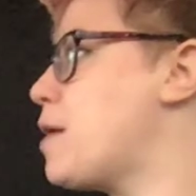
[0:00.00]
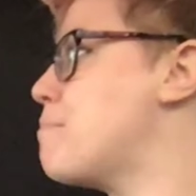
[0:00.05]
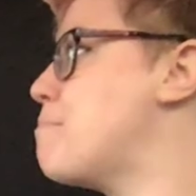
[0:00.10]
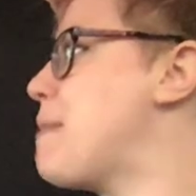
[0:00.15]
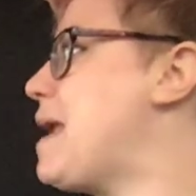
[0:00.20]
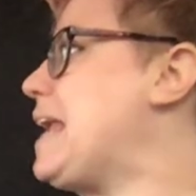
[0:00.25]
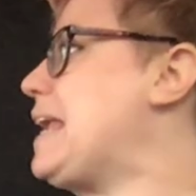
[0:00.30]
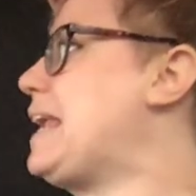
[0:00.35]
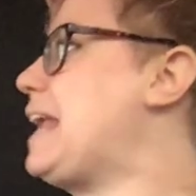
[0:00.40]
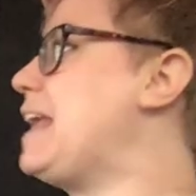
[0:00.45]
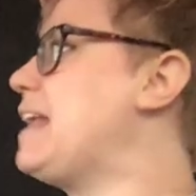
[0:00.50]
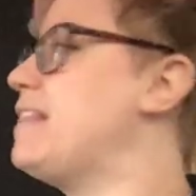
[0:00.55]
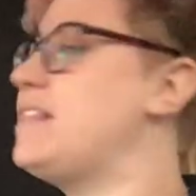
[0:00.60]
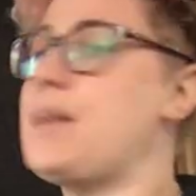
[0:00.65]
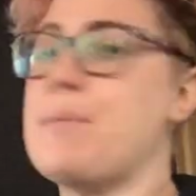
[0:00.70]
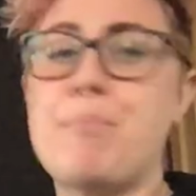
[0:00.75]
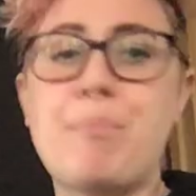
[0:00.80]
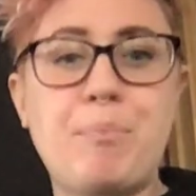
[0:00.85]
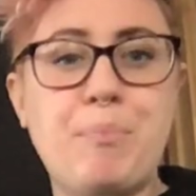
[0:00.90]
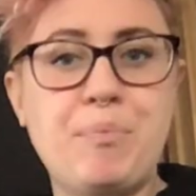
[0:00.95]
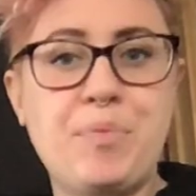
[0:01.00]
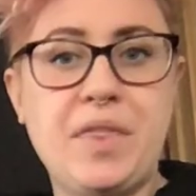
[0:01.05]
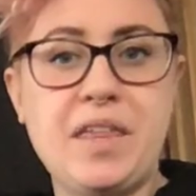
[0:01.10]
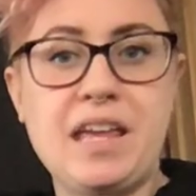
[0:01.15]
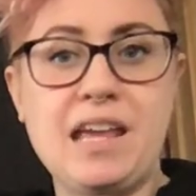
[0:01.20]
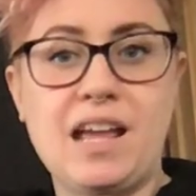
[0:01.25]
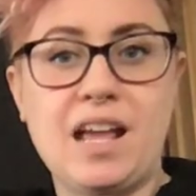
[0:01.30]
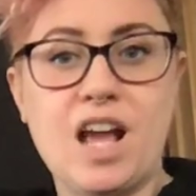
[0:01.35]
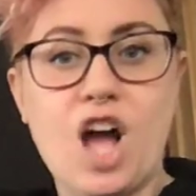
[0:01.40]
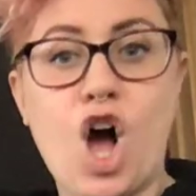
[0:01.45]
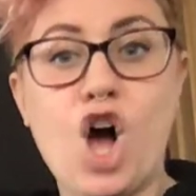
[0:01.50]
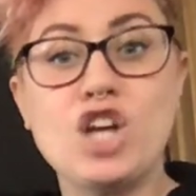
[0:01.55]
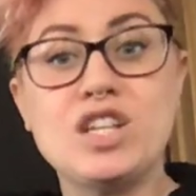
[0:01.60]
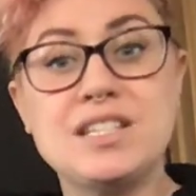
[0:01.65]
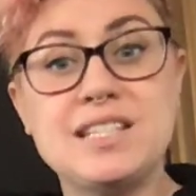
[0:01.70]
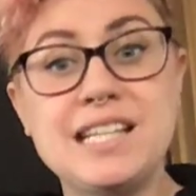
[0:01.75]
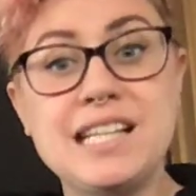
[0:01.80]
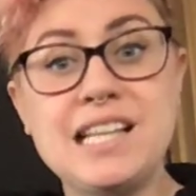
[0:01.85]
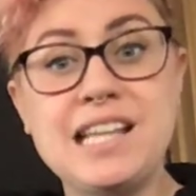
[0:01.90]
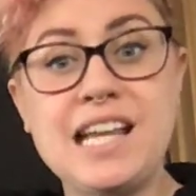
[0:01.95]
making the
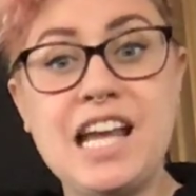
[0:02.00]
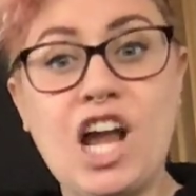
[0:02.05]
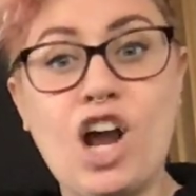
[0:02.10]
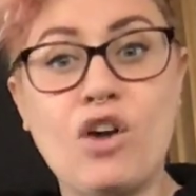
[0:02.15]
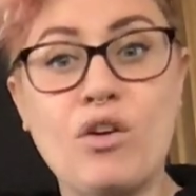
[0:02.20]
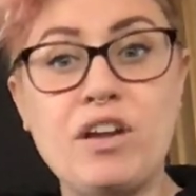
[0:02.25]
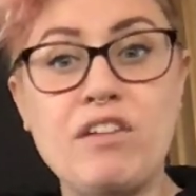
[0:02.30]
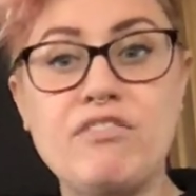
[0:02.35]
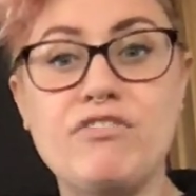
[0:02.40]
auxiliary